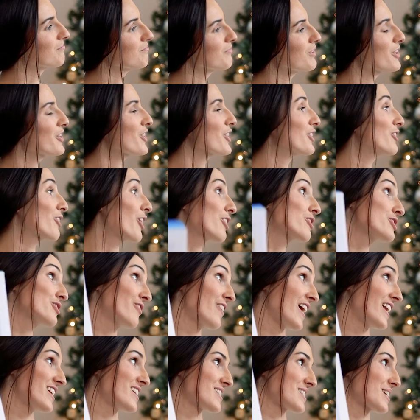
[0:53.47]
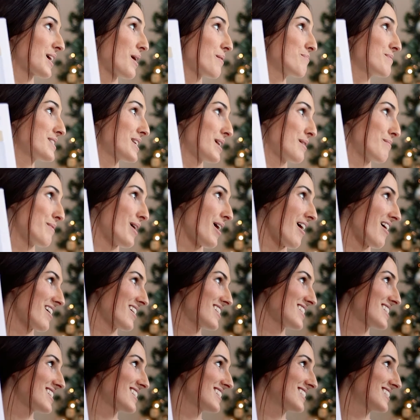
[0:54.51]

Well, the Grosche Venice comes in a box.